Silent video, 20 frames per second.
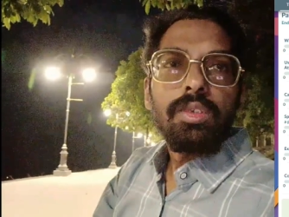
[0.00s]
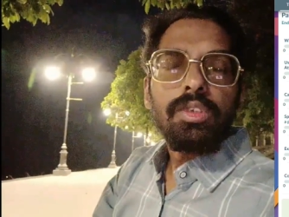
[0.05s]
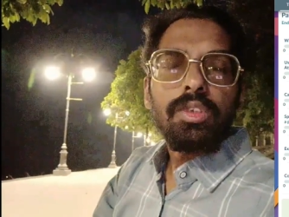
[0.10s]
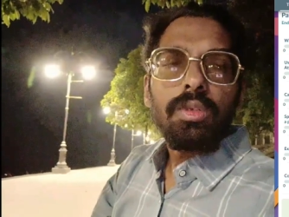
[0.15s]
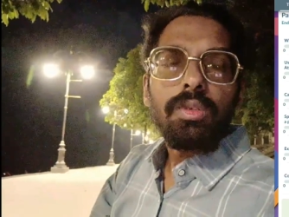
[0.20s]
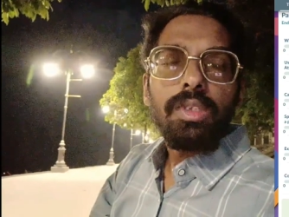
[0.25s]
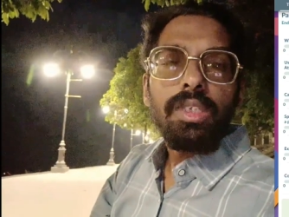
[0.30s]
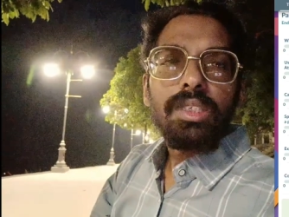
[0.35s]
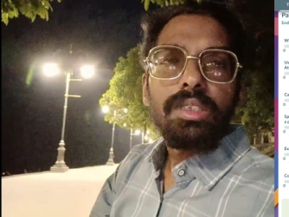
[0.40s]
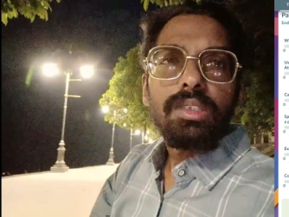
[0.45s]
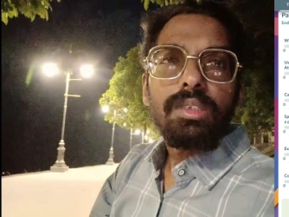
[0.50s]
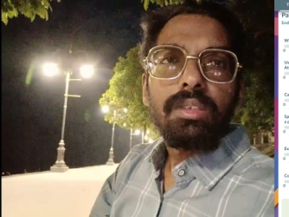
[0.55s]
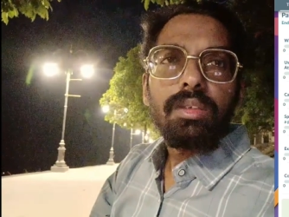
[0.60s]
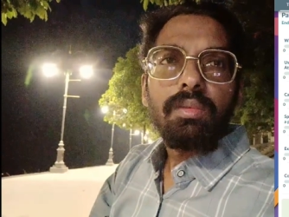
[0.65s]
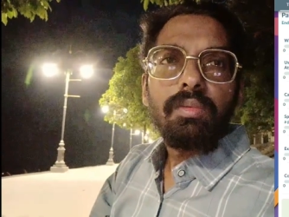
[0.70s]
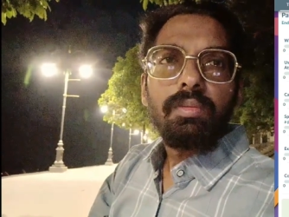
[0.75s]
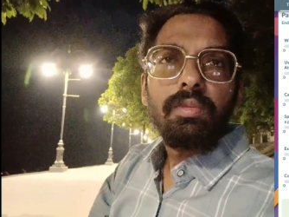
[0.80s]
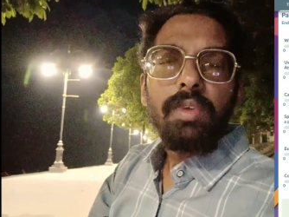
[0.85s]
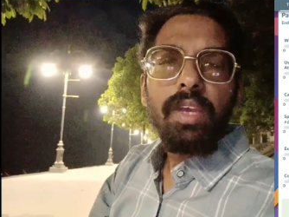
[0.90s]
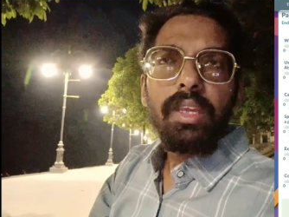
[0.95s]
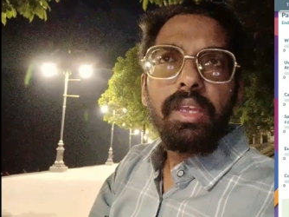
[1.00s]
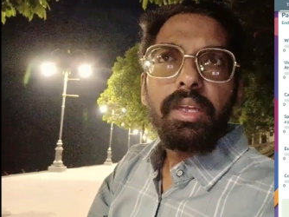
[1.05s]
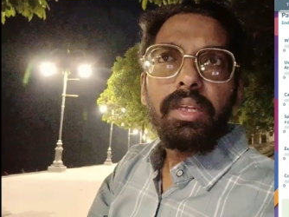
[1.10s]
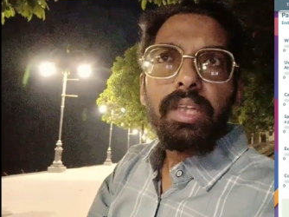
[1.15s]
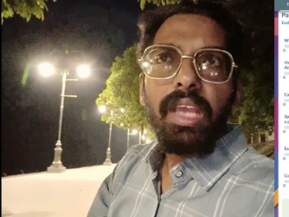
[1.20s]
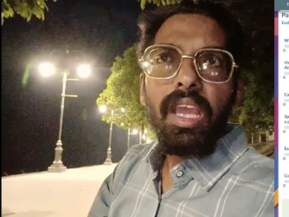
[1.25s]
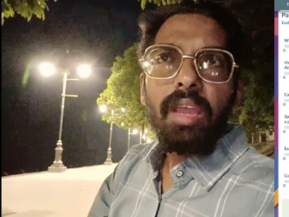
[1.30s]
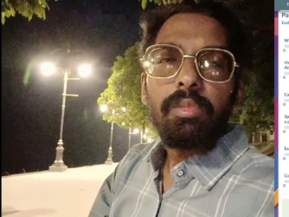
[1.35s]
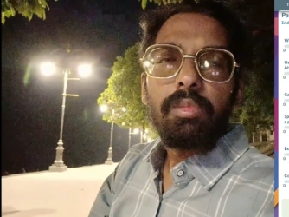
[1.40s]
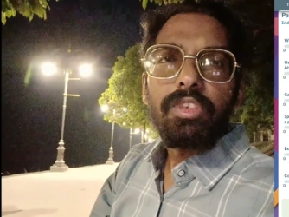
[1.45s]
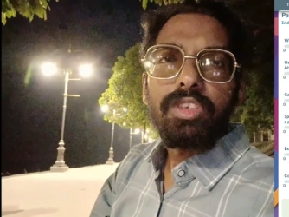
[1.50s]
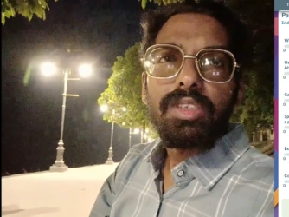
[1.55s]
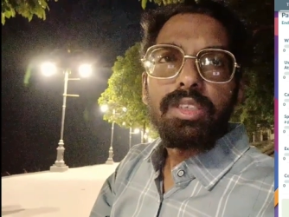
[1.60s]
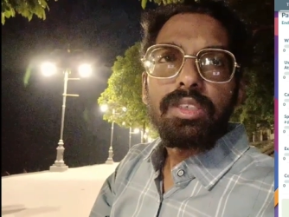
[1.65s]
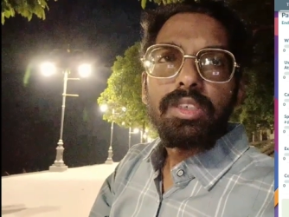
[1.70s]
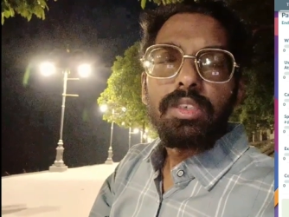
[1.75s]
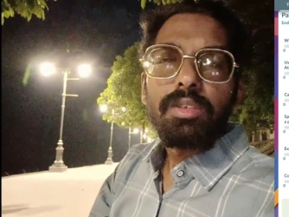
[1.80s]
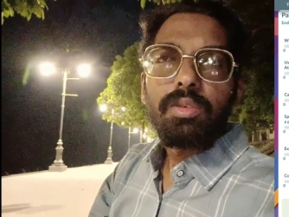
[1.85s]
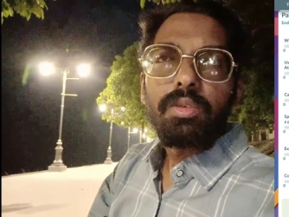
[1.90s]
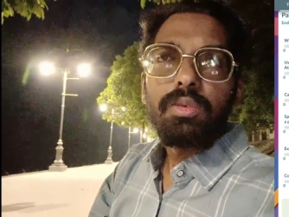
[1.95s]
So this very time
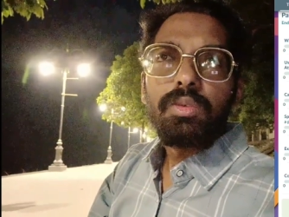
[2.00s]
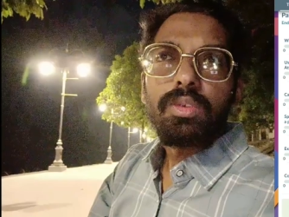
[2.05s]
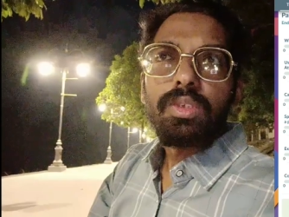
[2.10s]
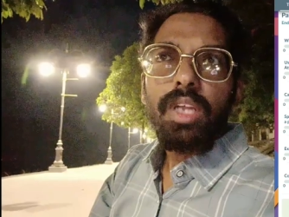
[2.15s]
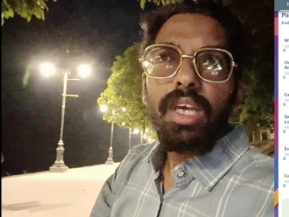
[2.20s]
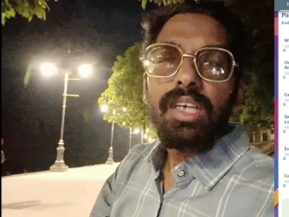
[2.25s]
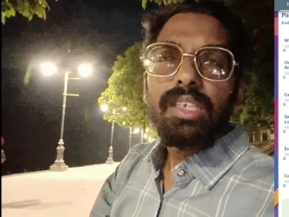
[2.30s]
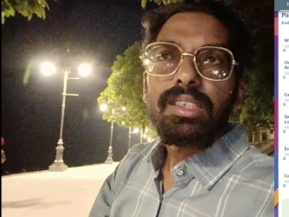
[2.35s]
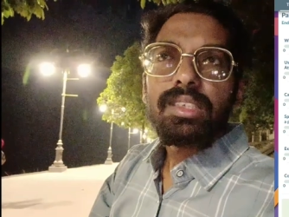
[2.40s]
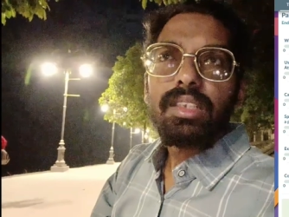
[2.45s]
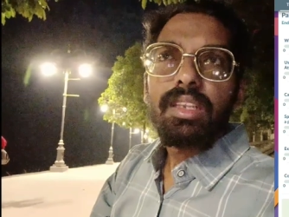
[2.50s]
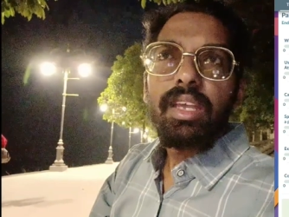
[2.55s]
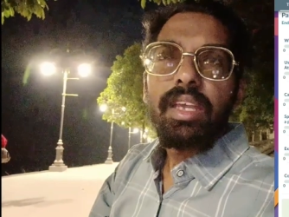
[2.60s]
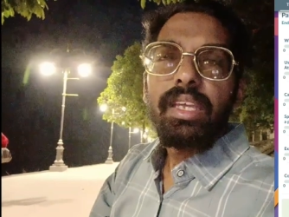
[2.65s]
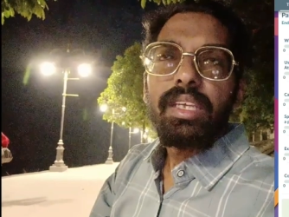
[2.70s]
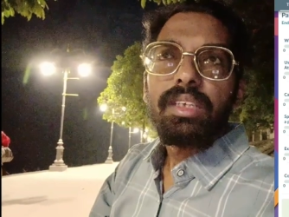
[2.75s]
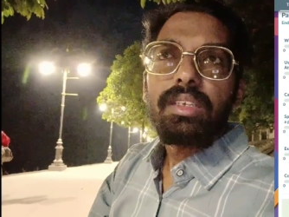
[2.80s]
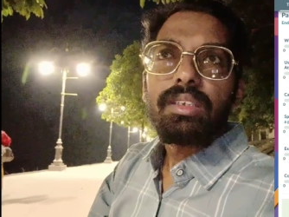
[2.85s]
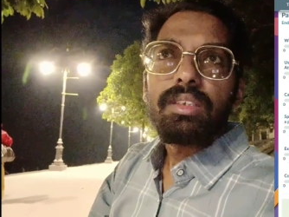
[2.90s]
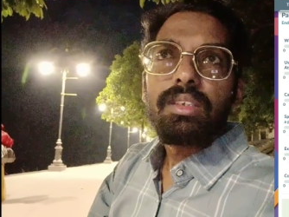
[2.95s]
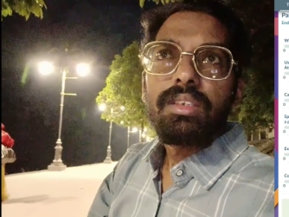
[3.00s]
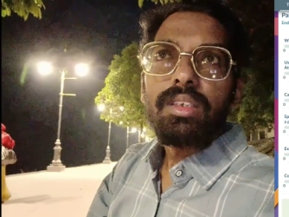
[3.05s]
research includes tasks like